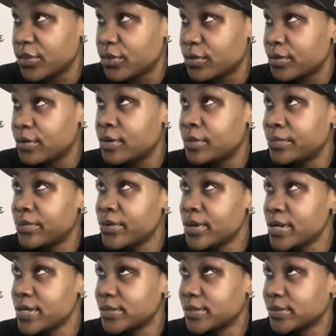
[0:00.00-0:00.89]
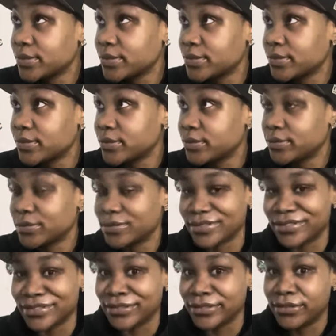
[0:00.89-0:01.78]
thought process.
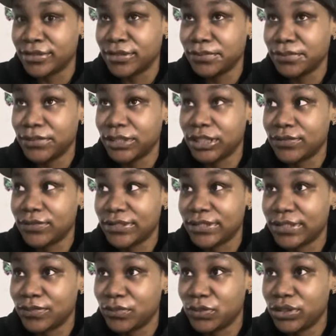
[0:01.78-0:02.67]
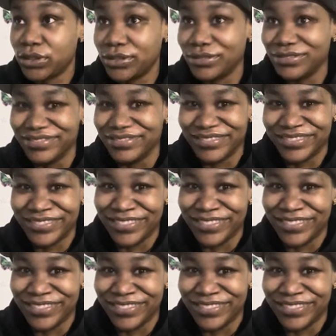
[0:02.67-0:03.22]
You're embarrassing me.